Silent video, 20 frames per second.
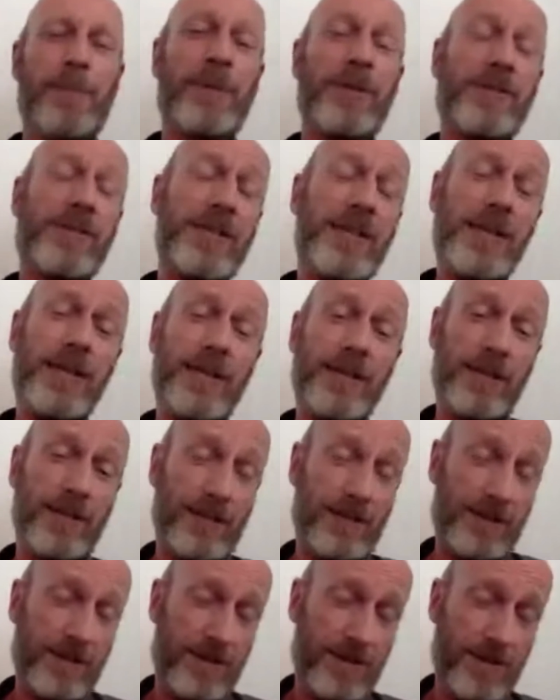
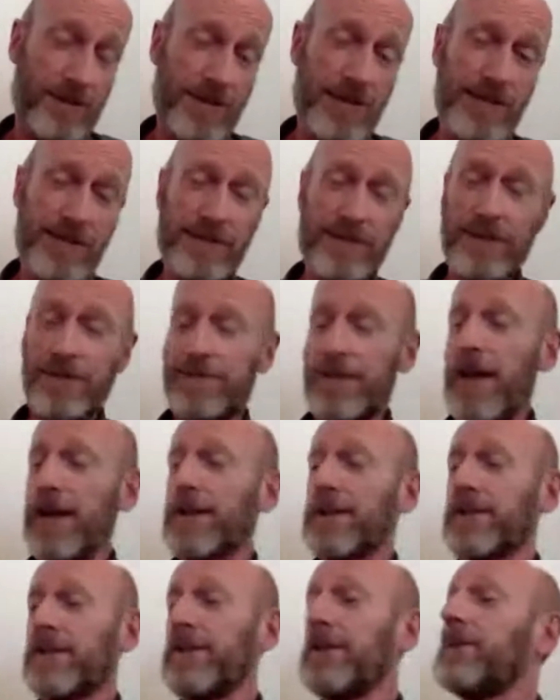Seeing not least the
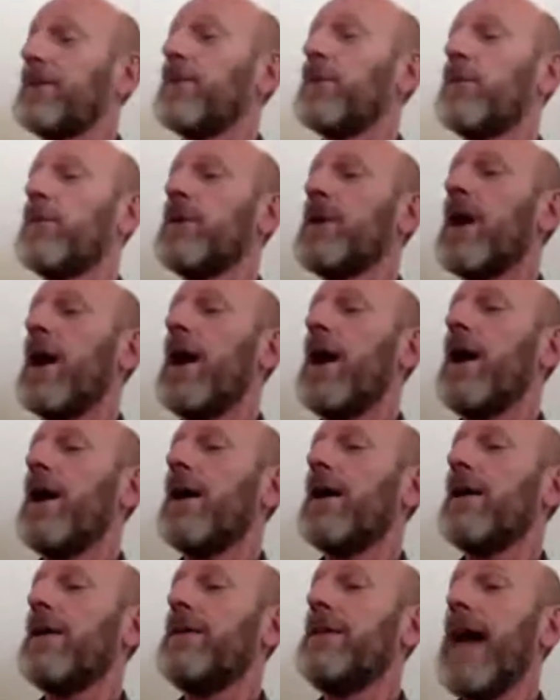fact that we
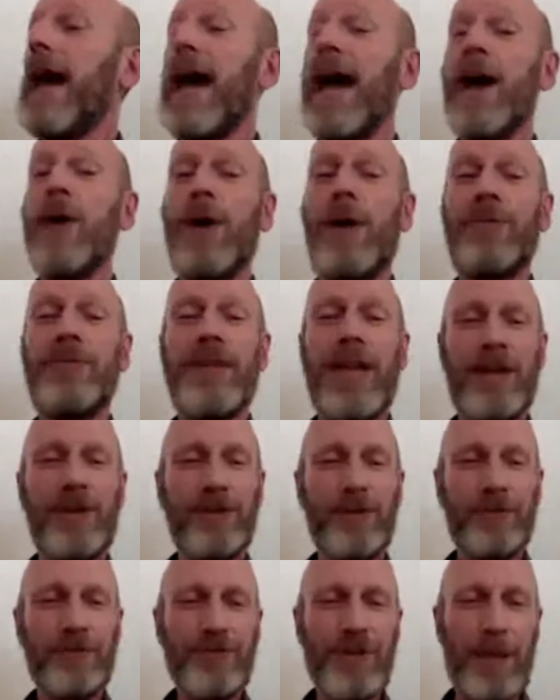are now at the
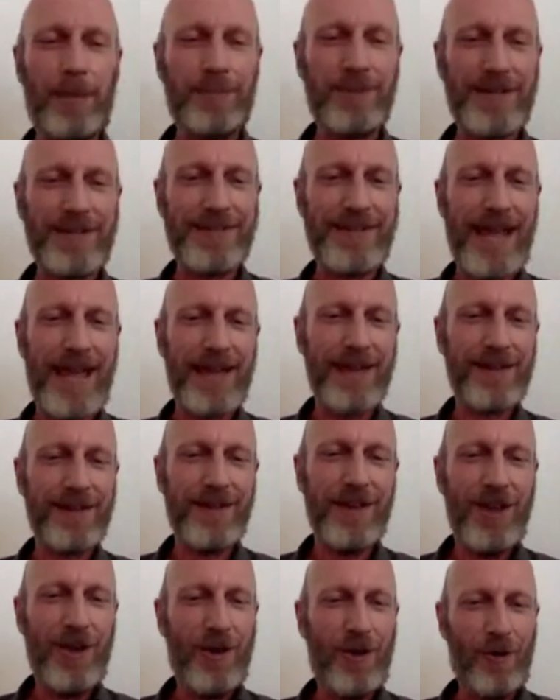end of chapter
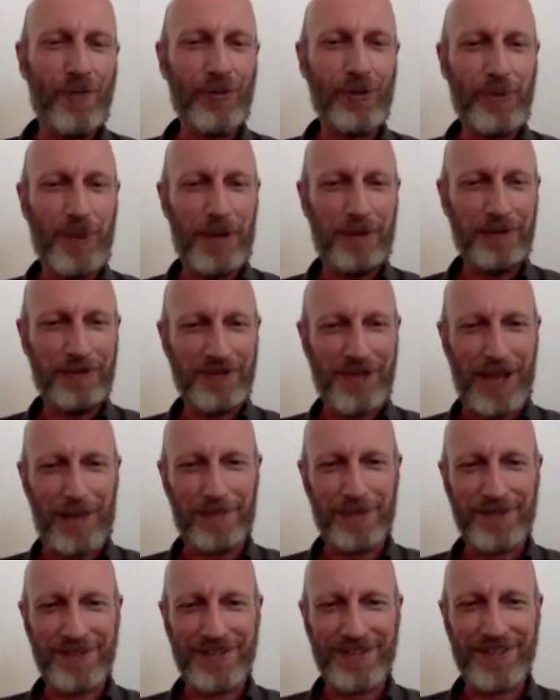10 of 12
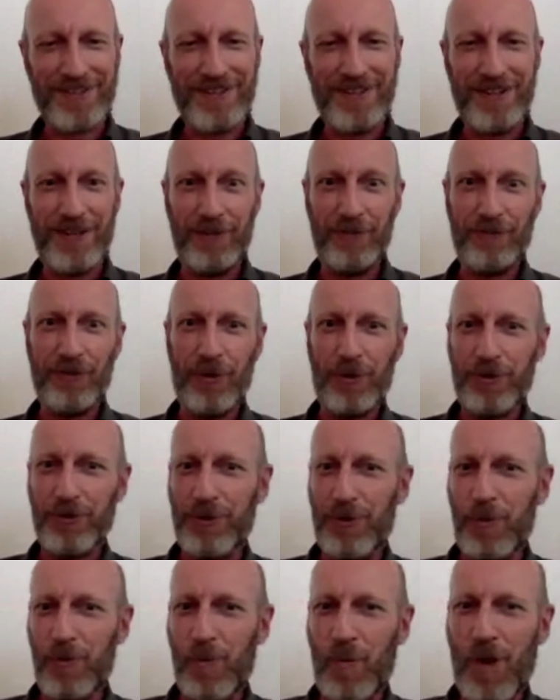chapters in
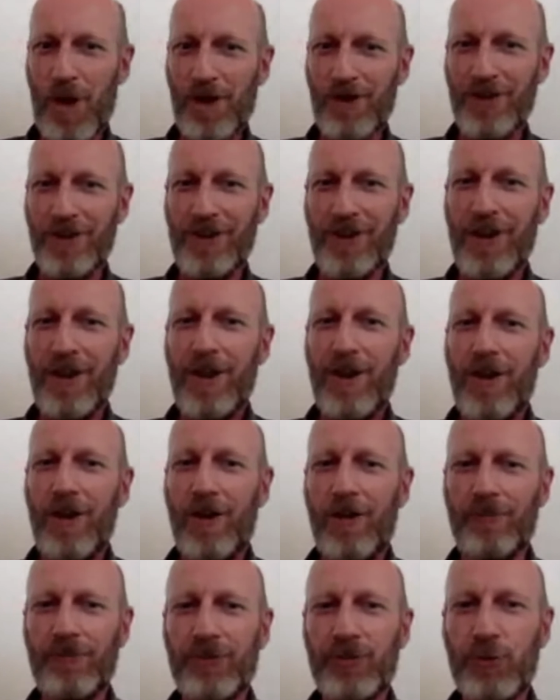volume 1
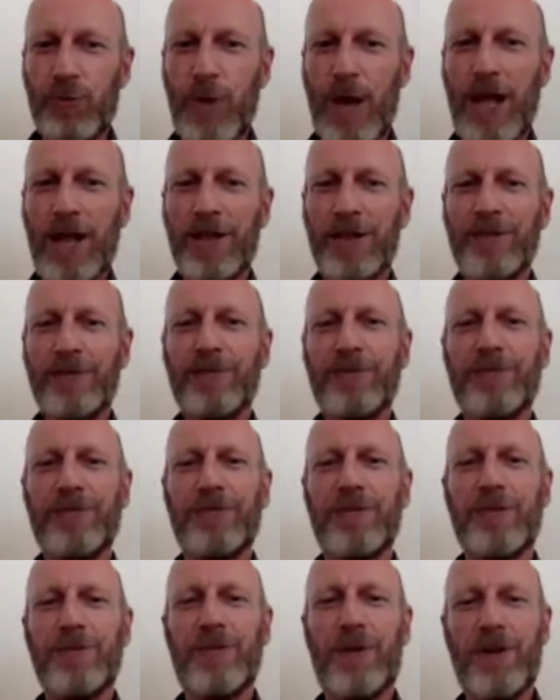of
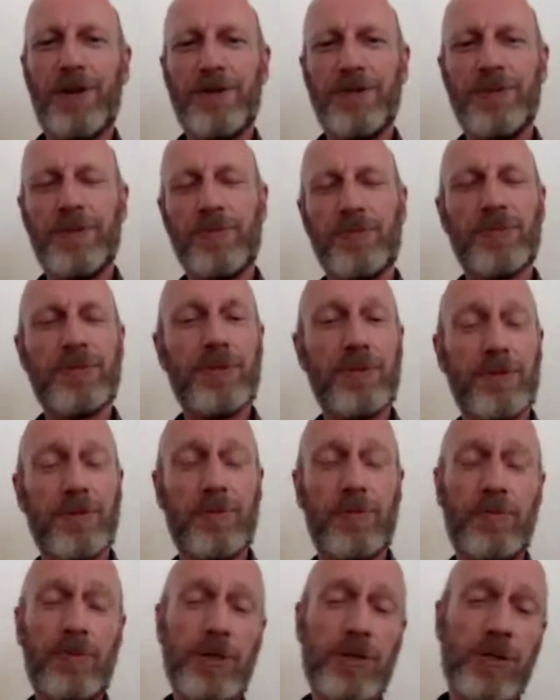12 volumes,
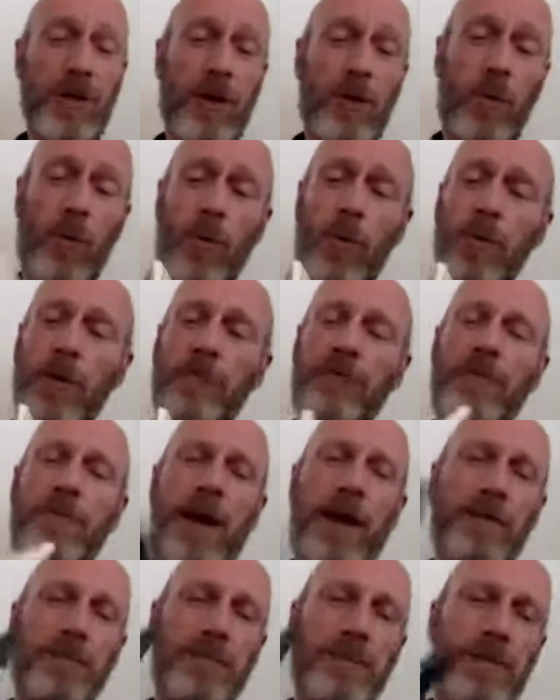which are all of
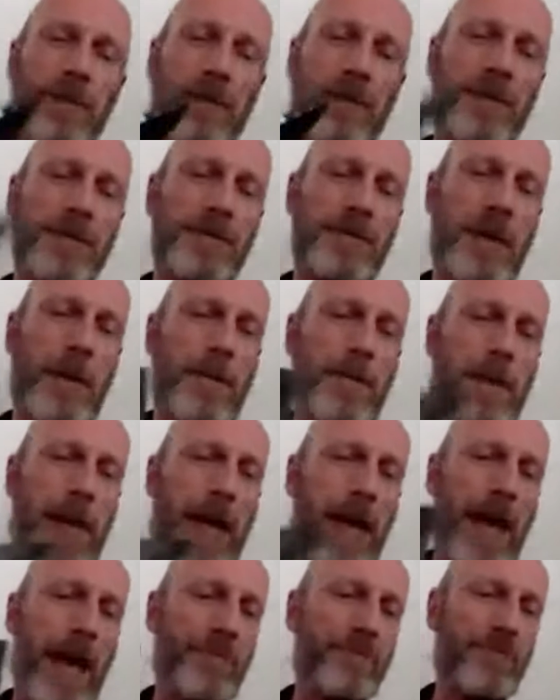about on
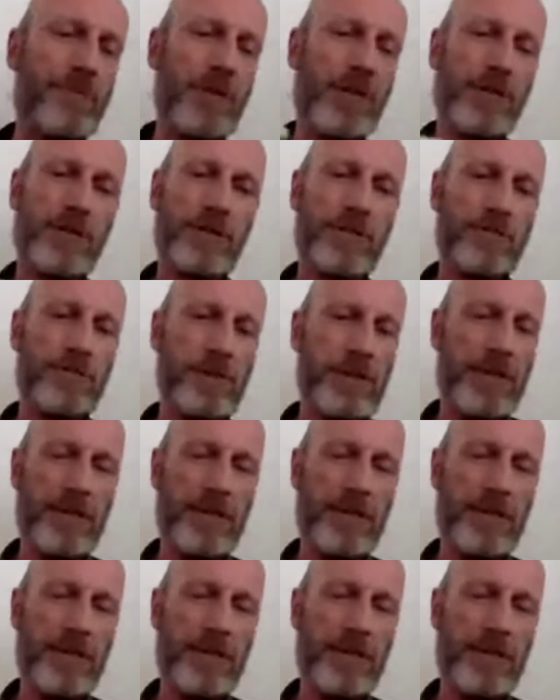average